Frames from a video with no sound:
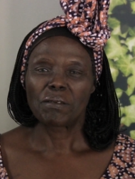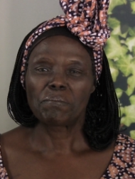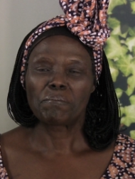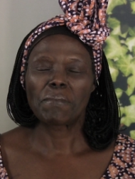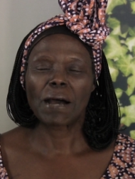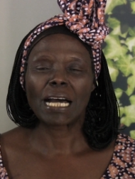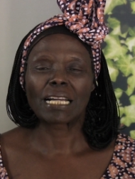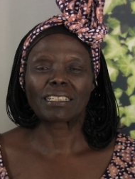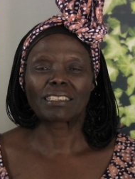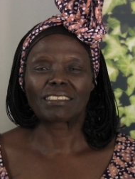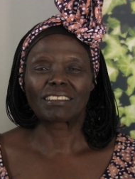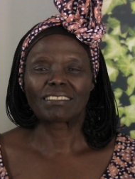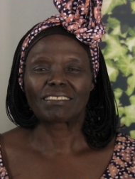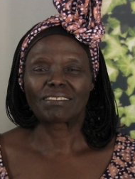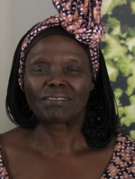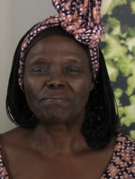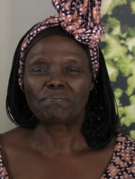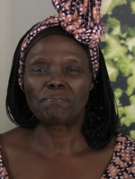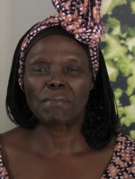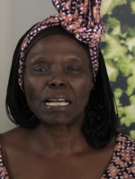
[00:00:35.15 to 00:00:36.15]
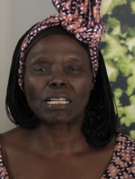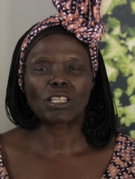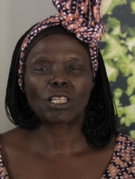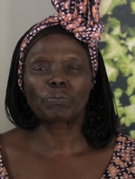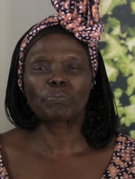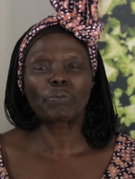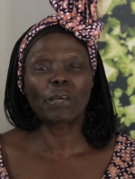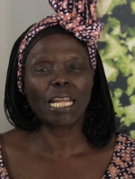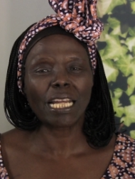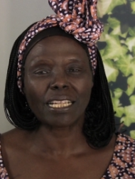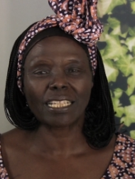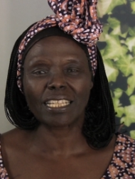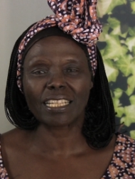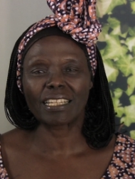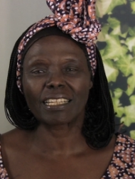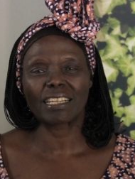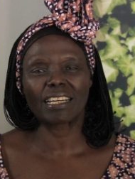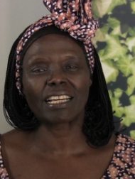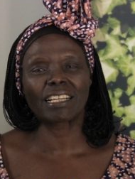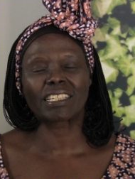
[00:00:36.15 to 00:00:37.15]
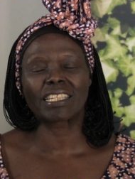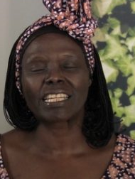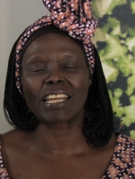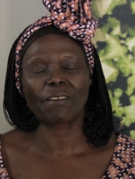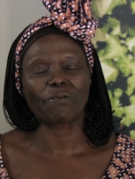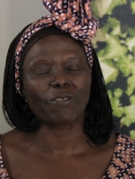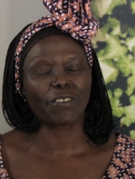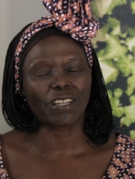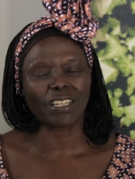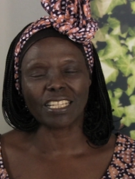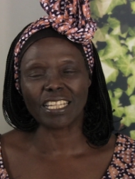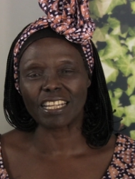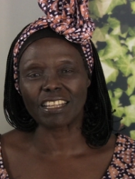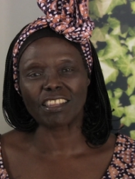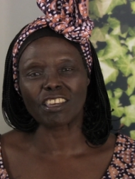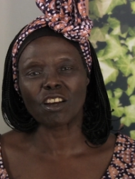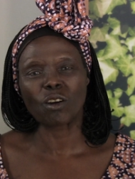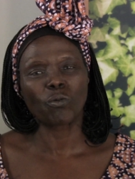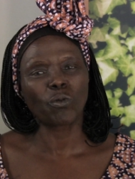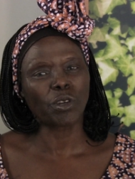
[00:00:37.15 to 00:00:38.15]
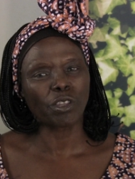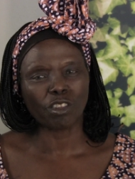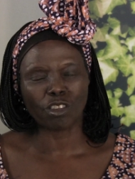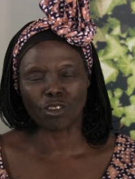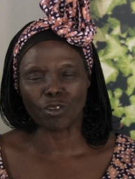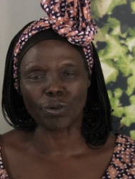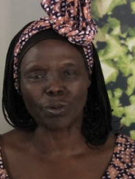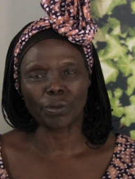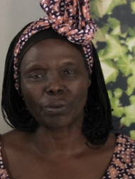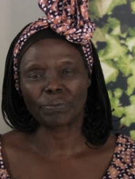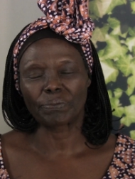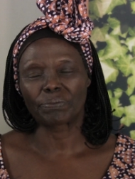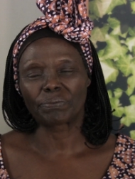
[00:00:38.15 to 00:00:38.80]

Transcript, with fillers: but my spirit is definitely there with you.